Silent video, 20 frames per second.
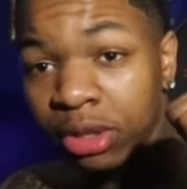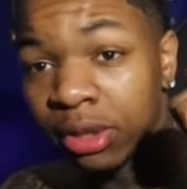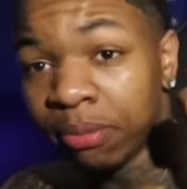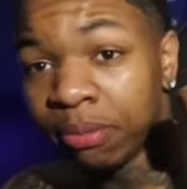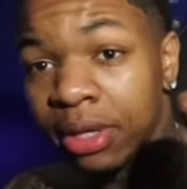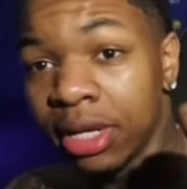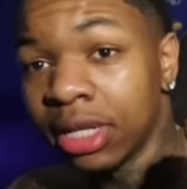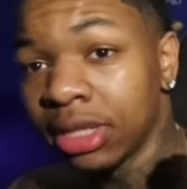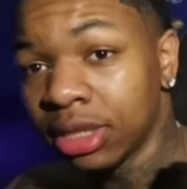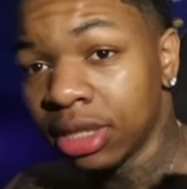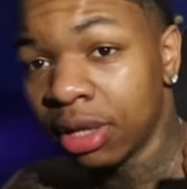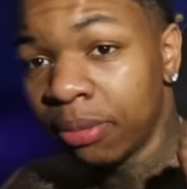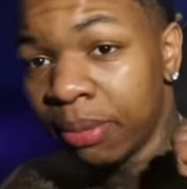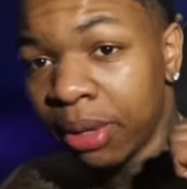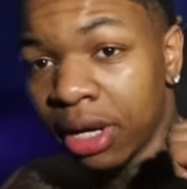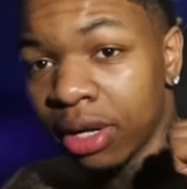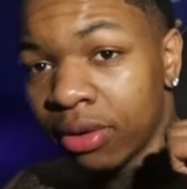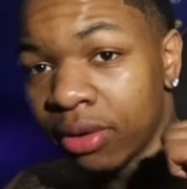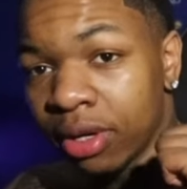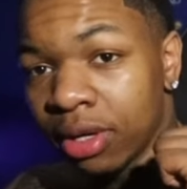Benz in the
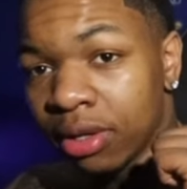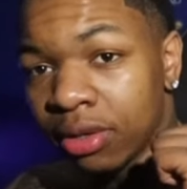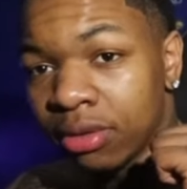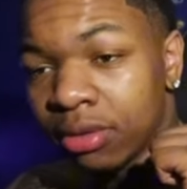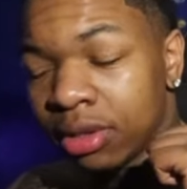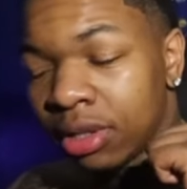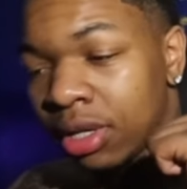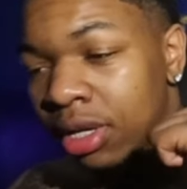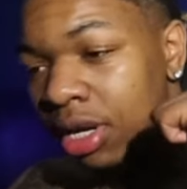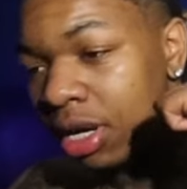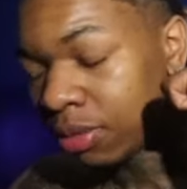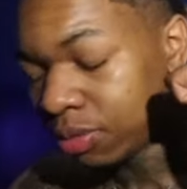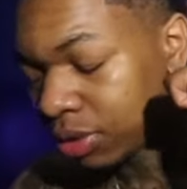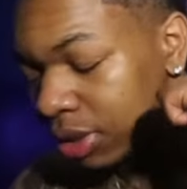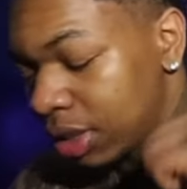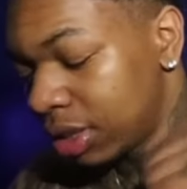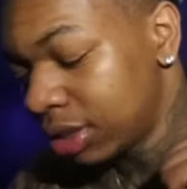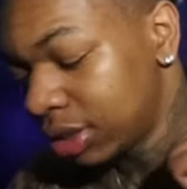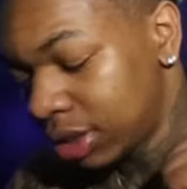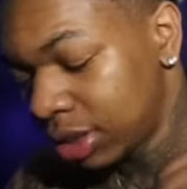background. I'm
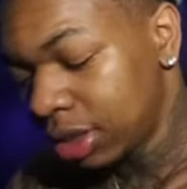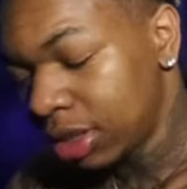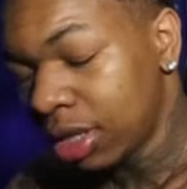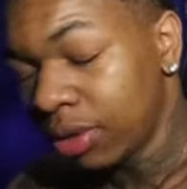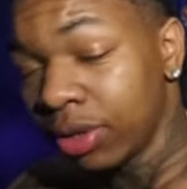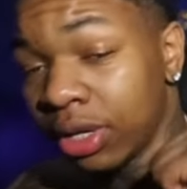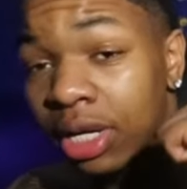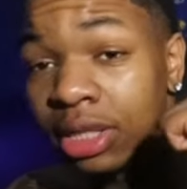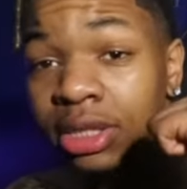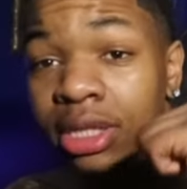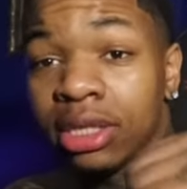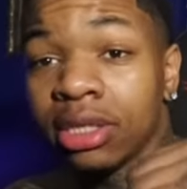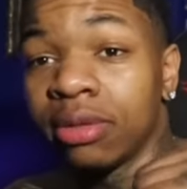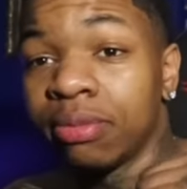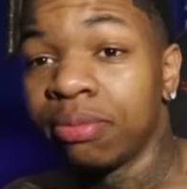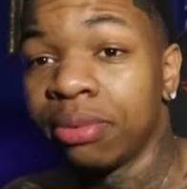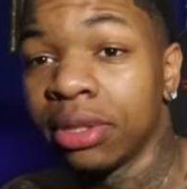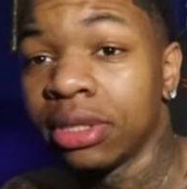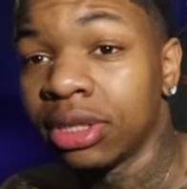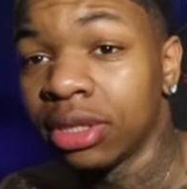trying to tell y'all, when y'all take
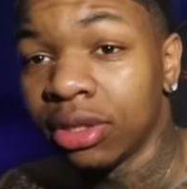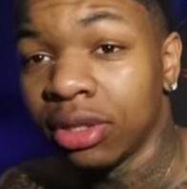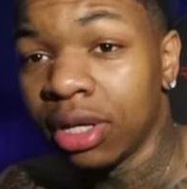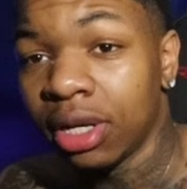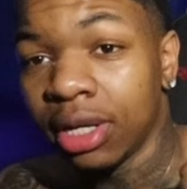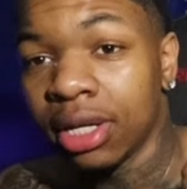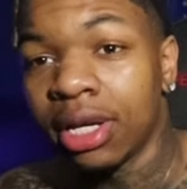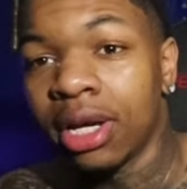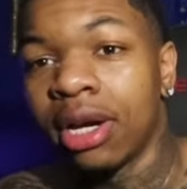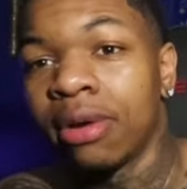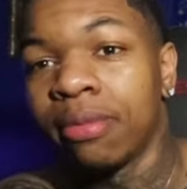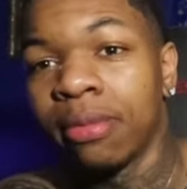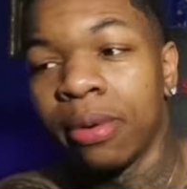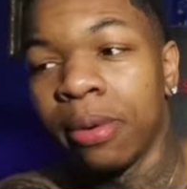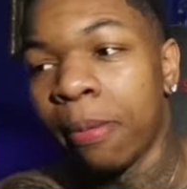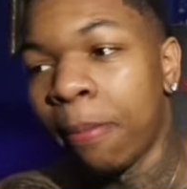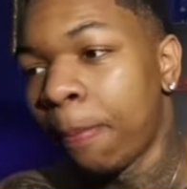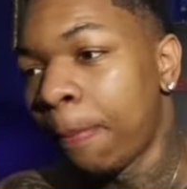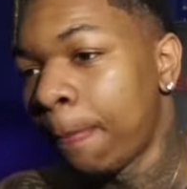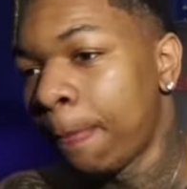them pictures on y'all camera,
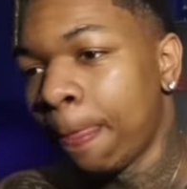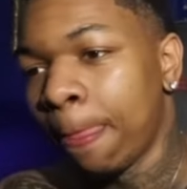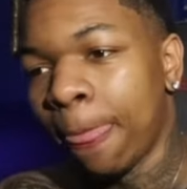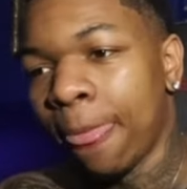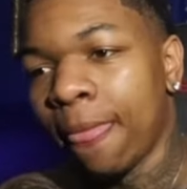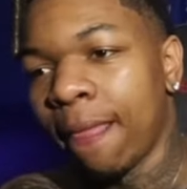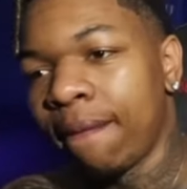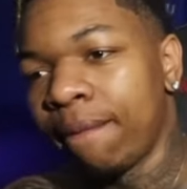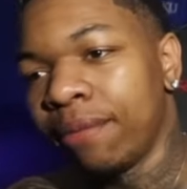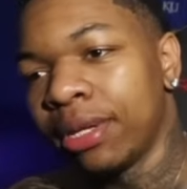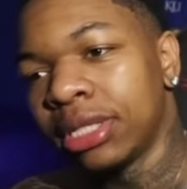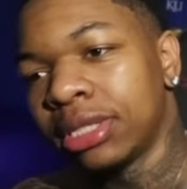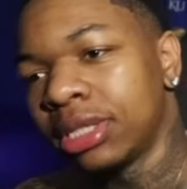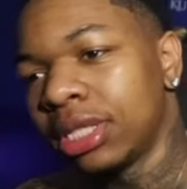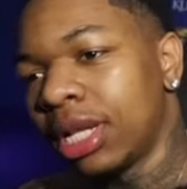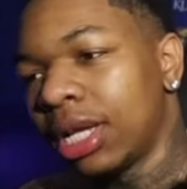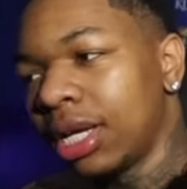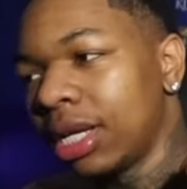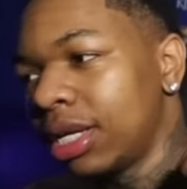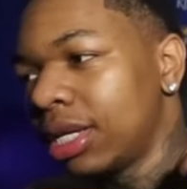it's
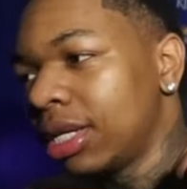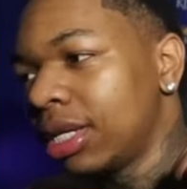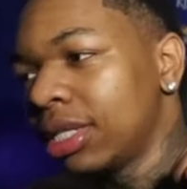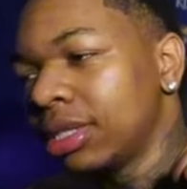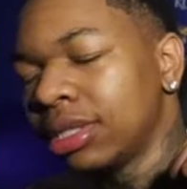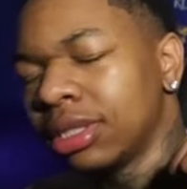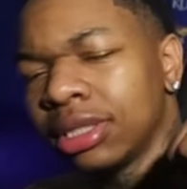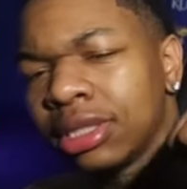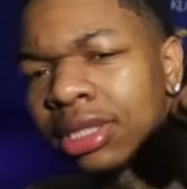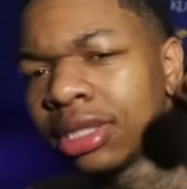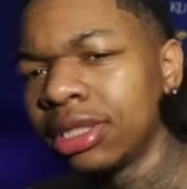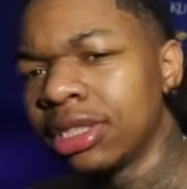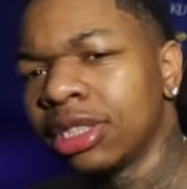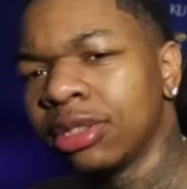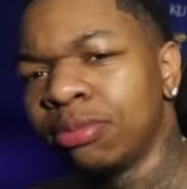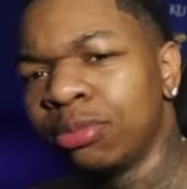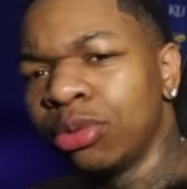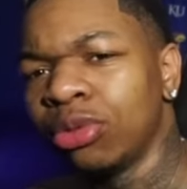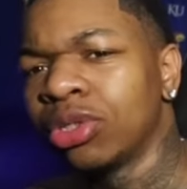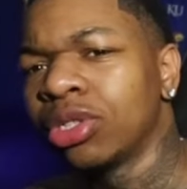like, it
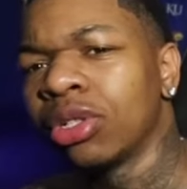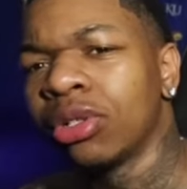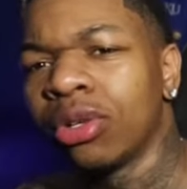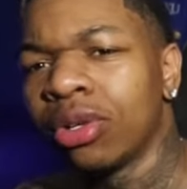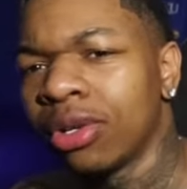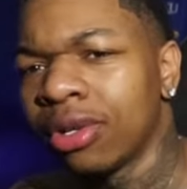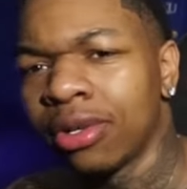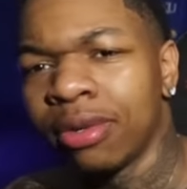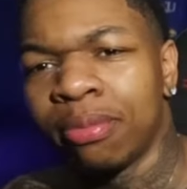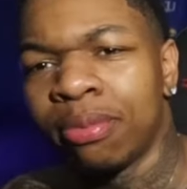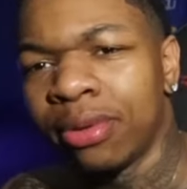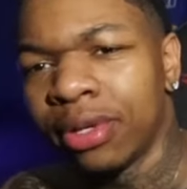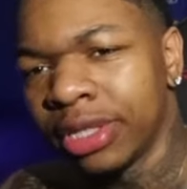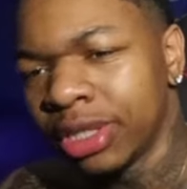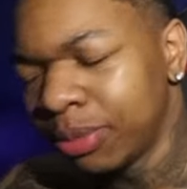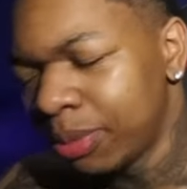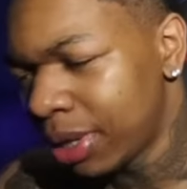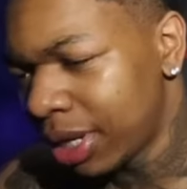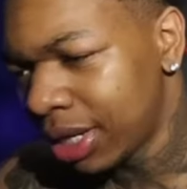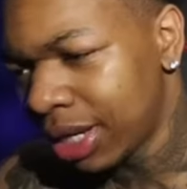just boosts your aura
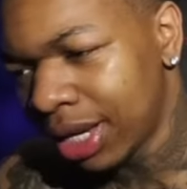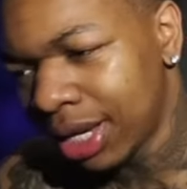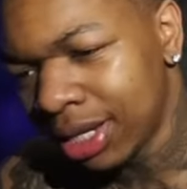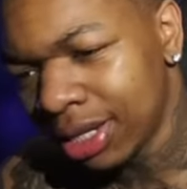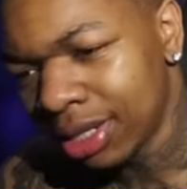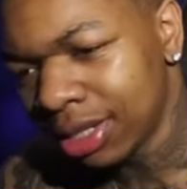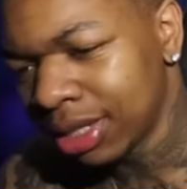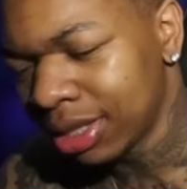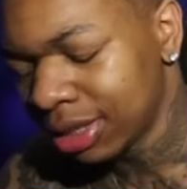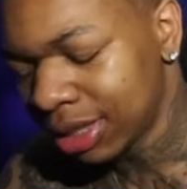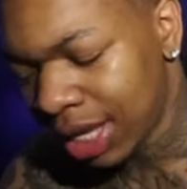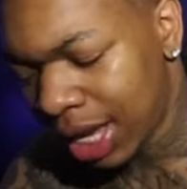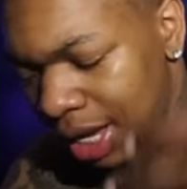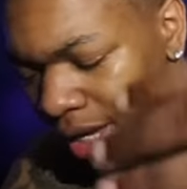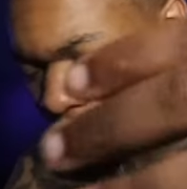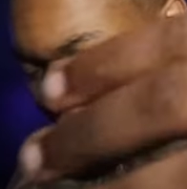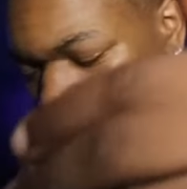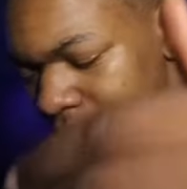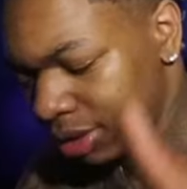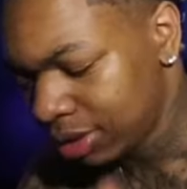points by like
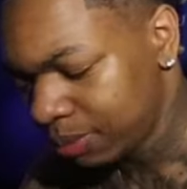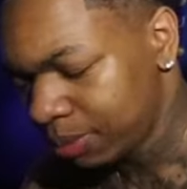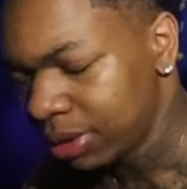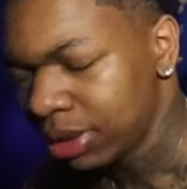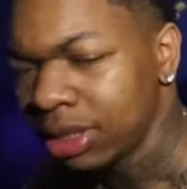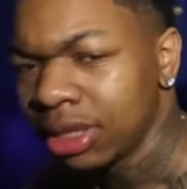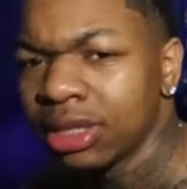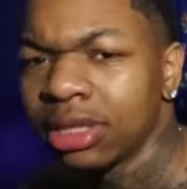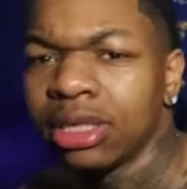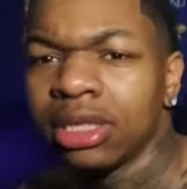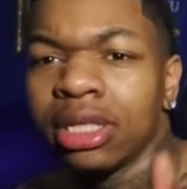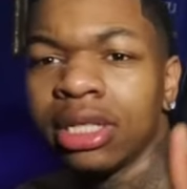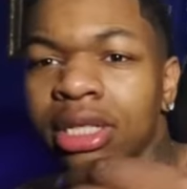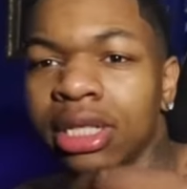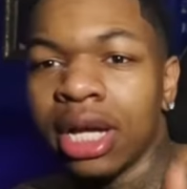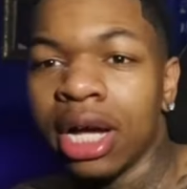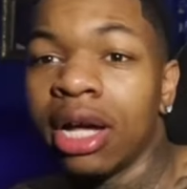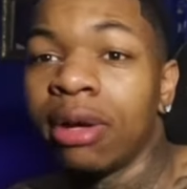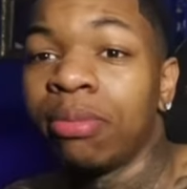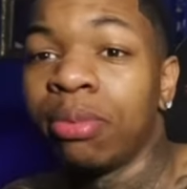1,000. But this is a
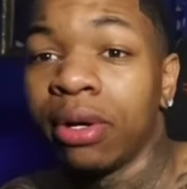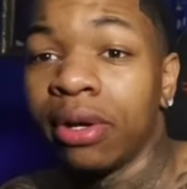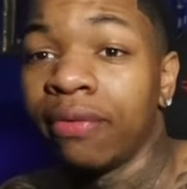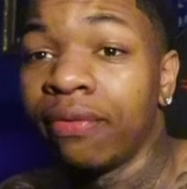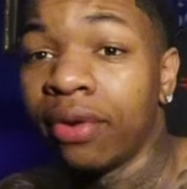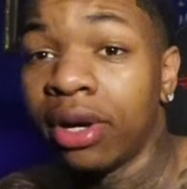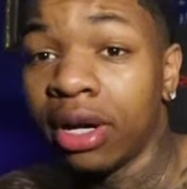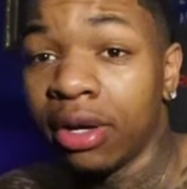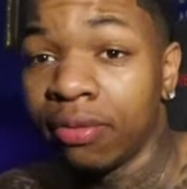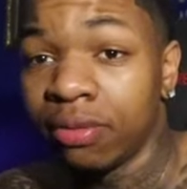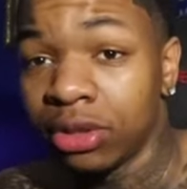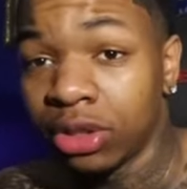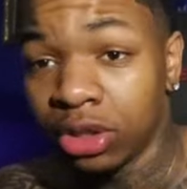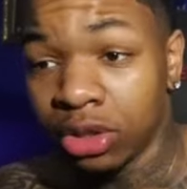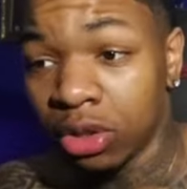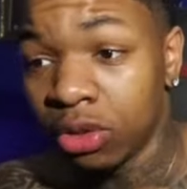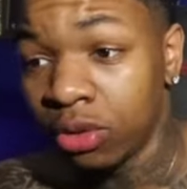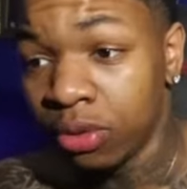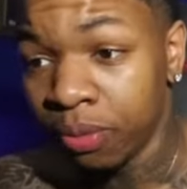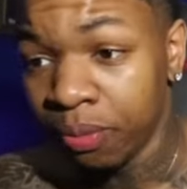9.5 for
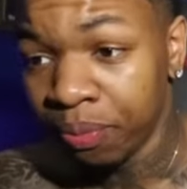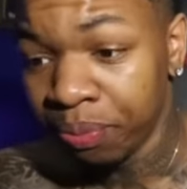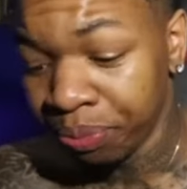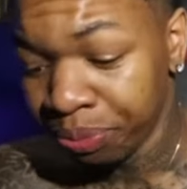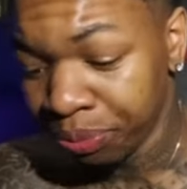sure.